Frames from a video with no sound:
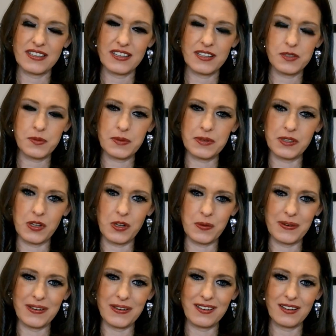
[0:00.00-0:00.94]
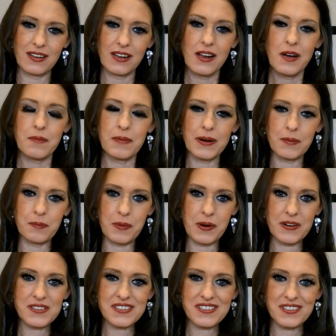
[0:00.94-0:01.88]
It's been a long week, but
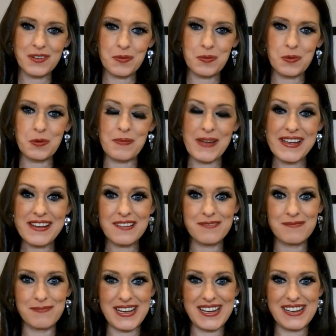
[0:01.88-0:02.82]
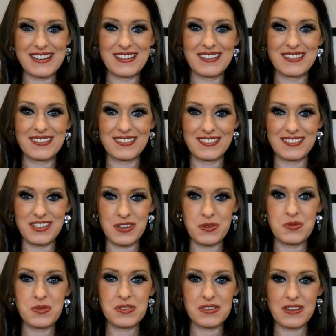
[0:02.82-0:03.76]
Barnes and Noble make
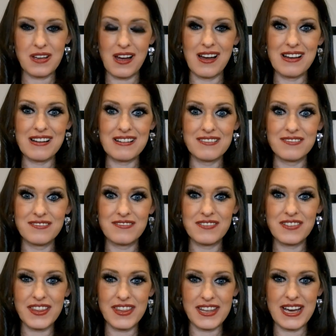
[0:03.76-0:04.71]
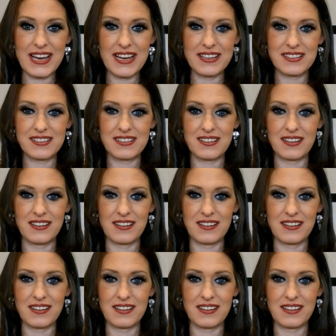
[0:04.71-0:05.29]
use of that